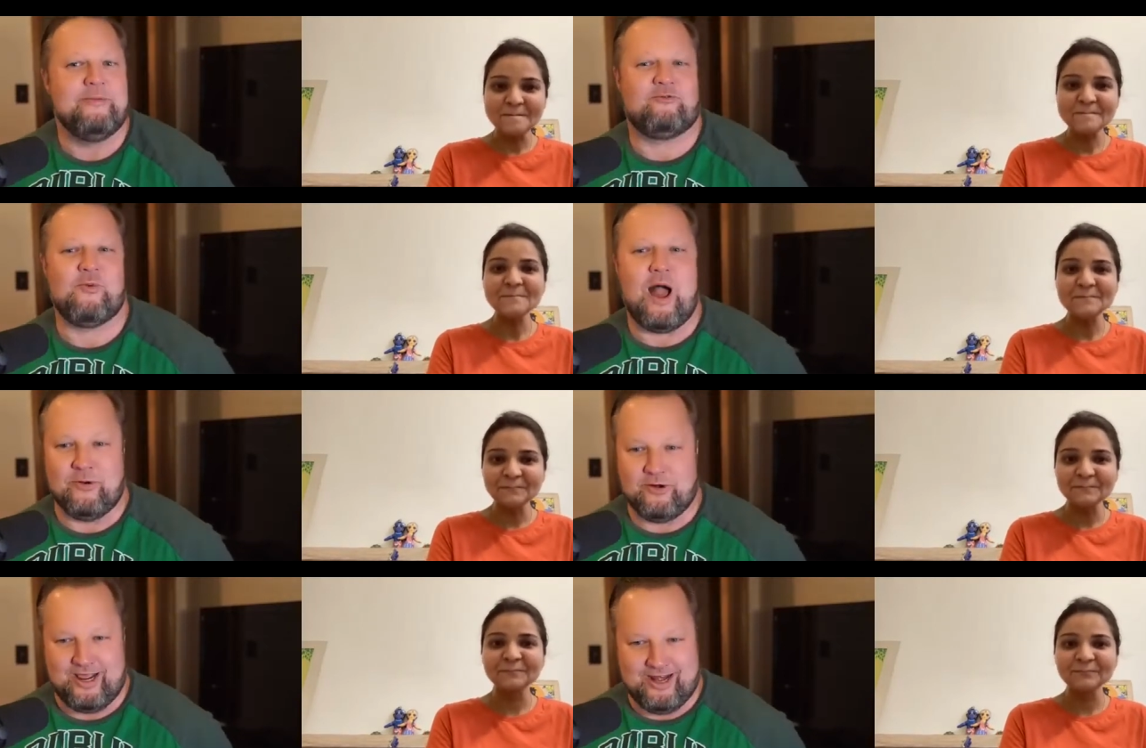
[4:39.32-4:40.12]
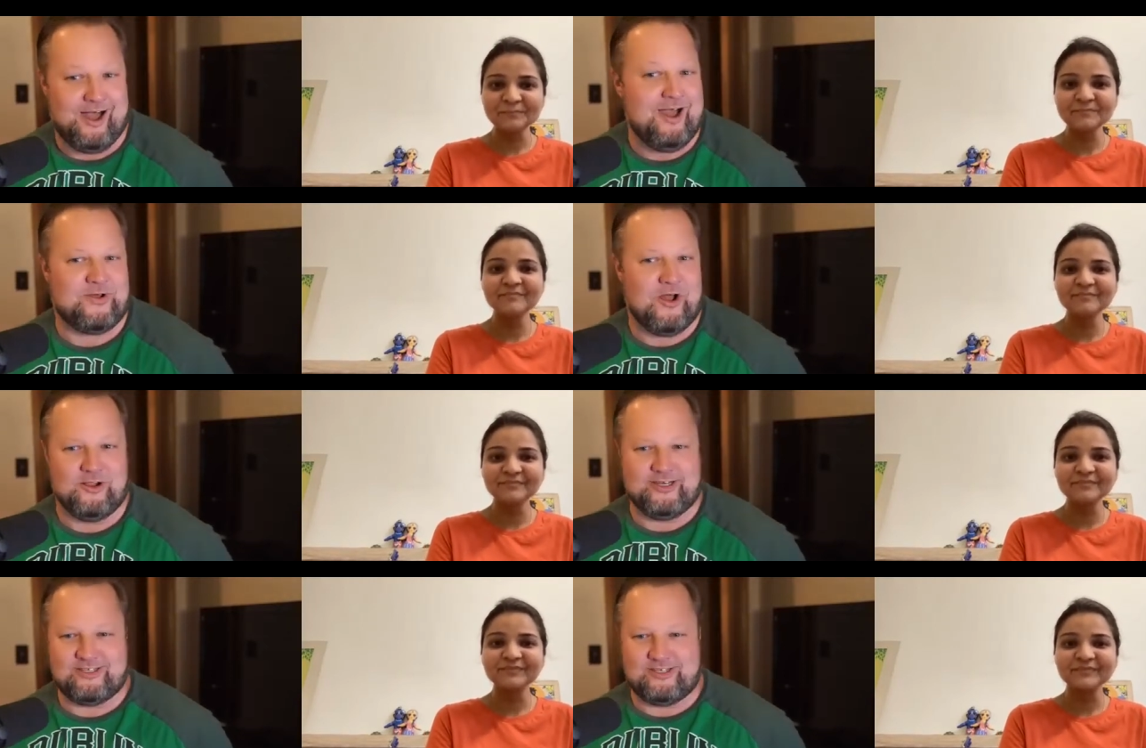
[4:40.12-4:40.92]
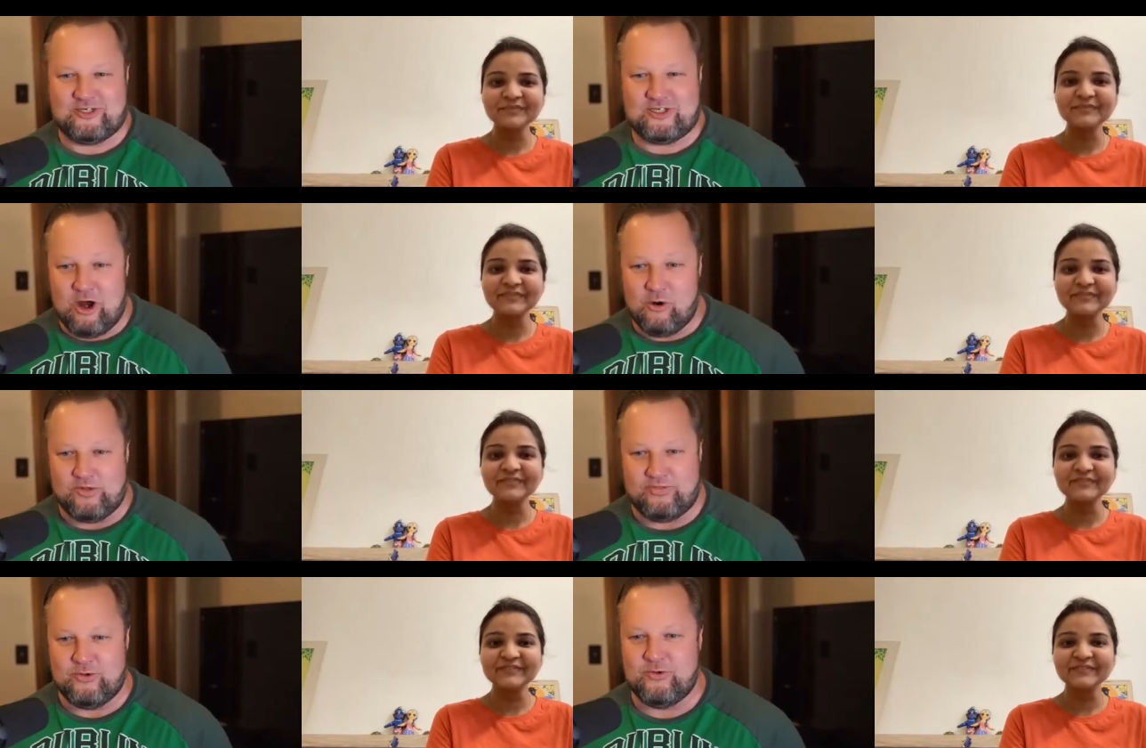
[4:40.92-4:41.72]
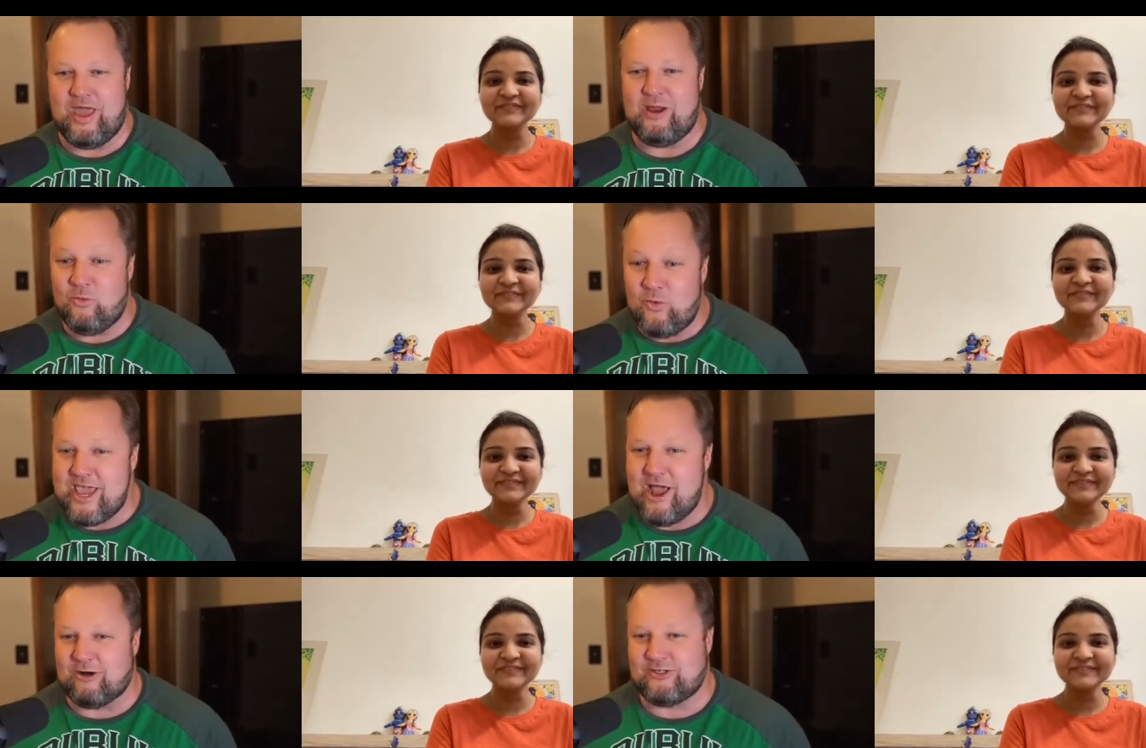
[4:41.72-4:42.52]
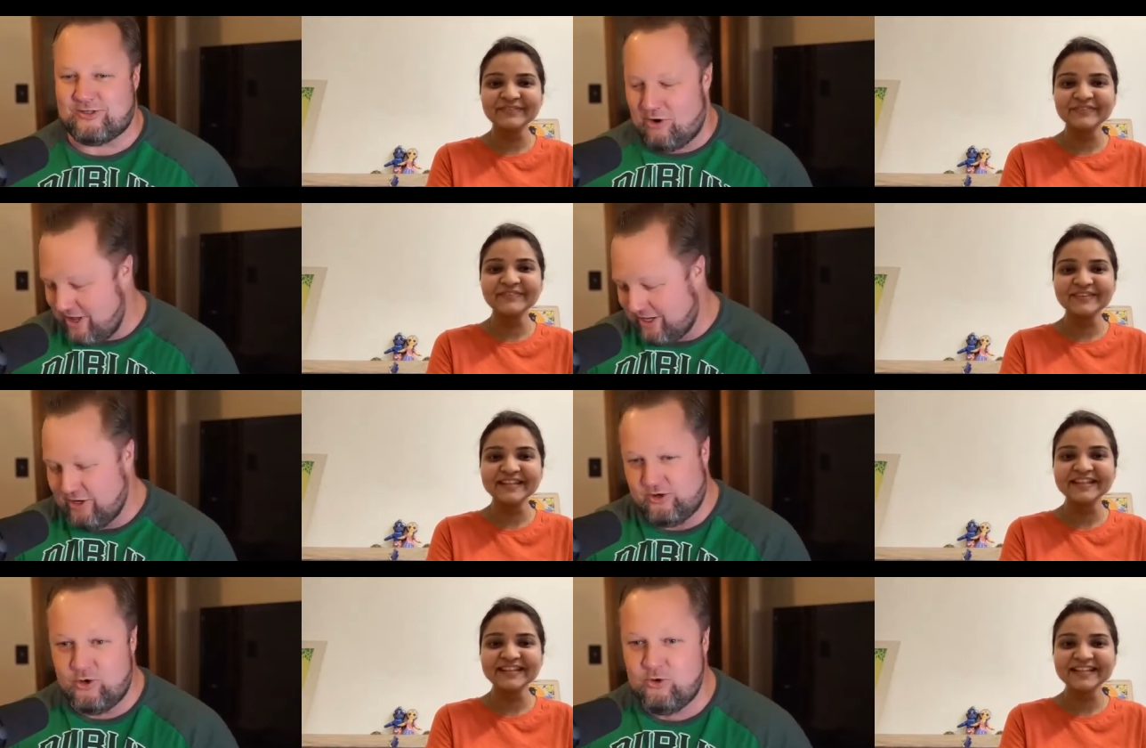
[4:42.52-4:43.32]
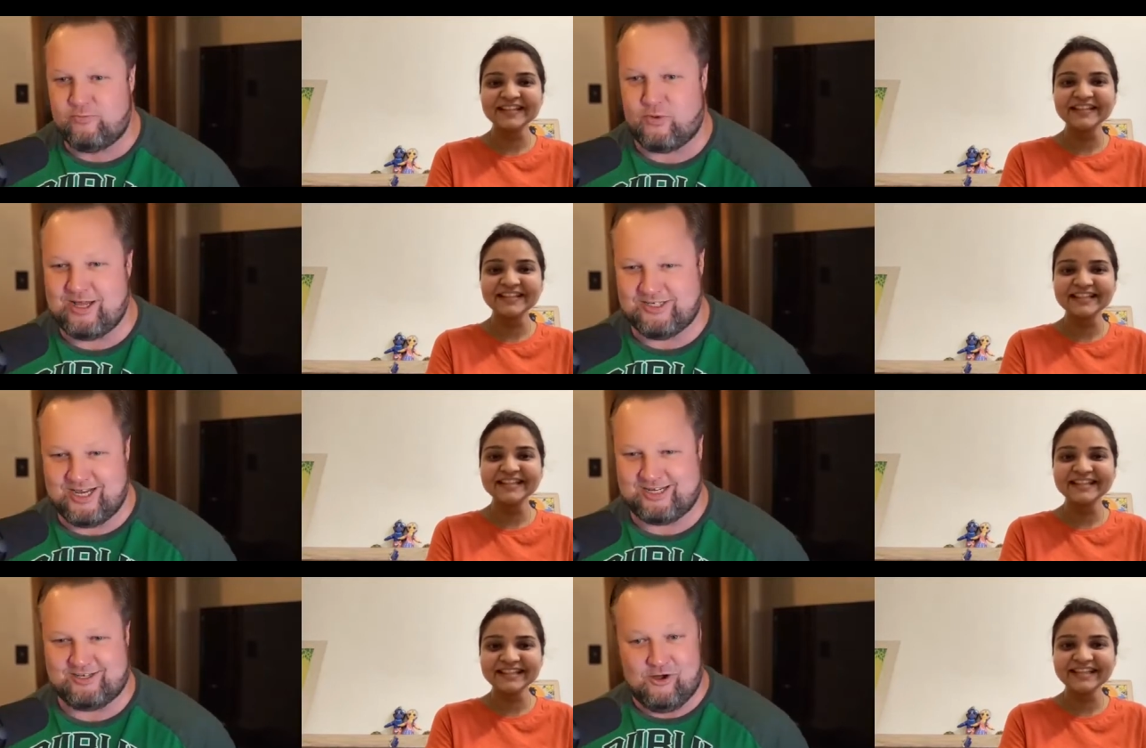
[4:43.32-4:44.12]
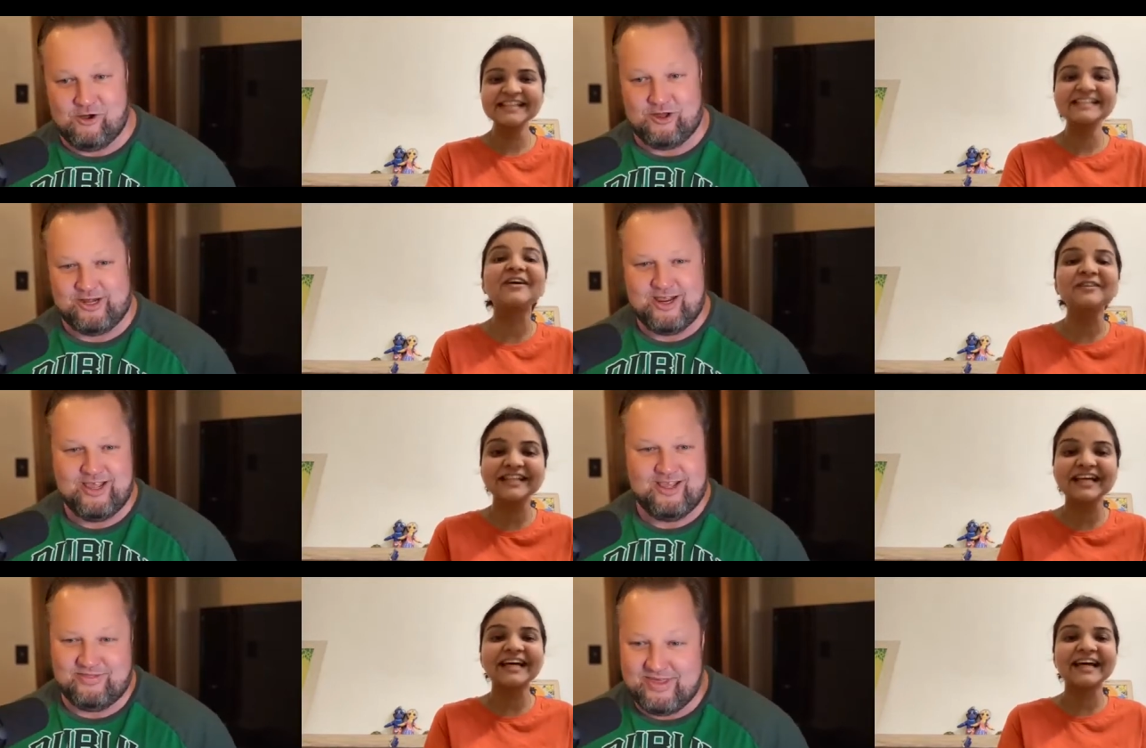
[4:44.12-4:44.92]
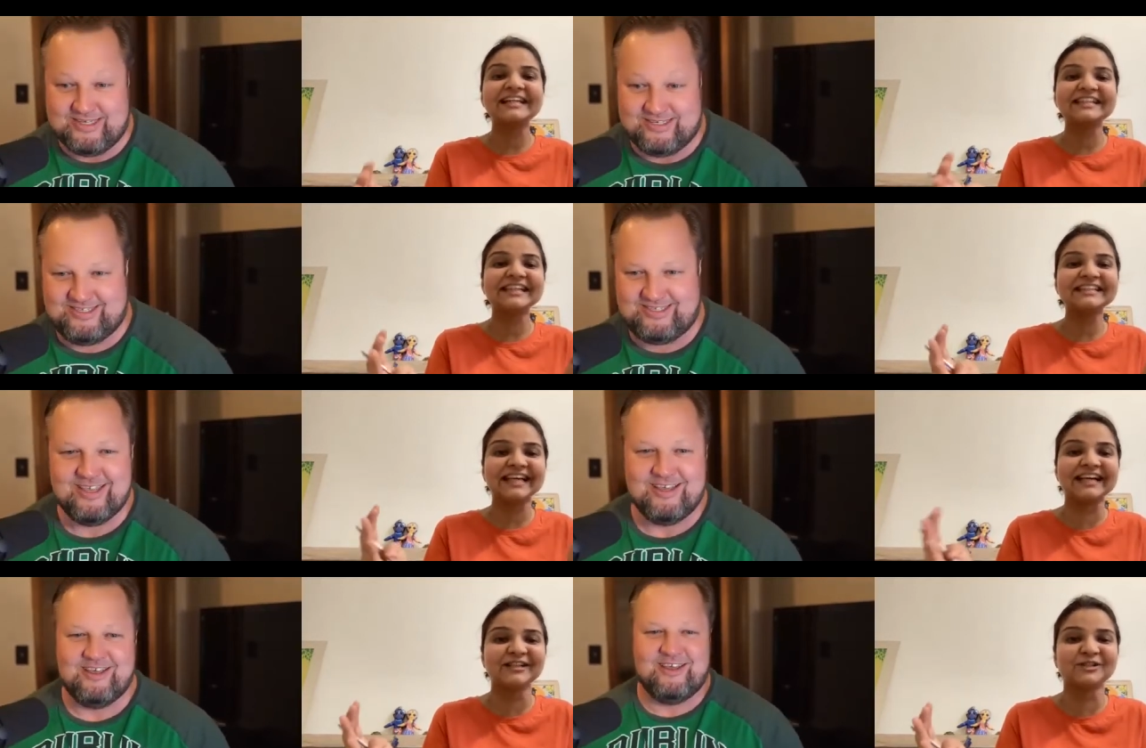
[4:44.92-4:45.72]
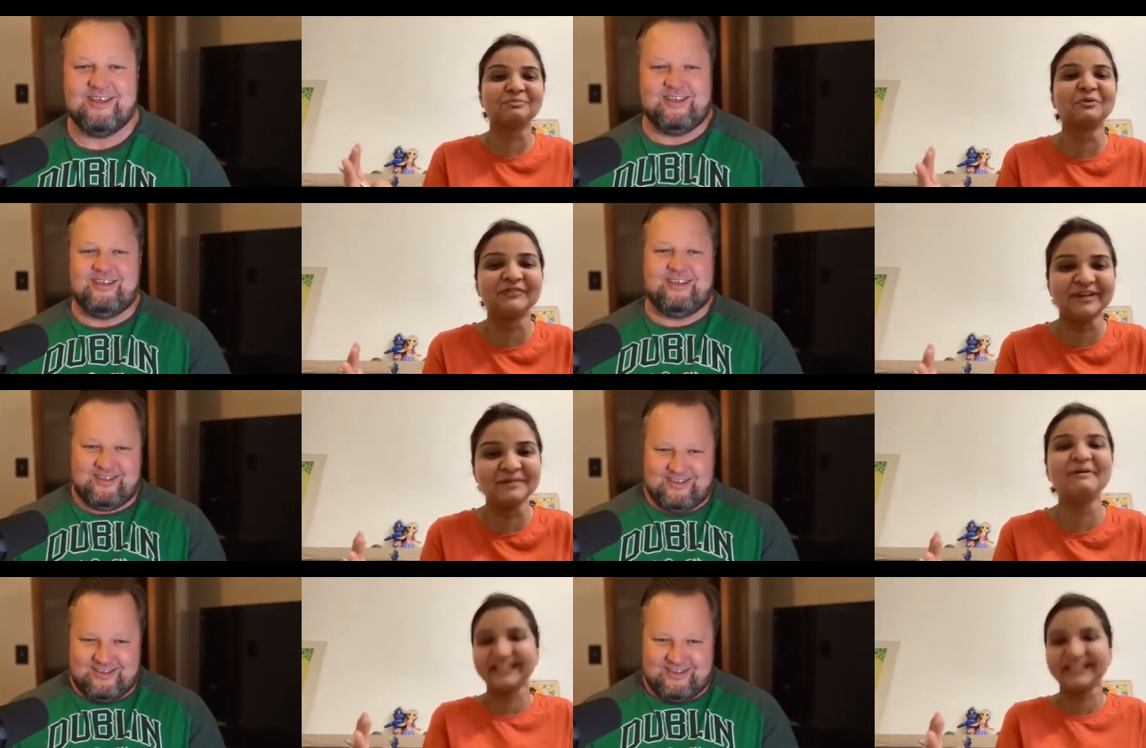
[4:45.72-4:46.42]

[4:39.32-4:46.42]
Speaker 1: is Robert, and I'm calling to share with you that we are starting a new project on. Sounds like this.
Speaker 2: an 80s English movie,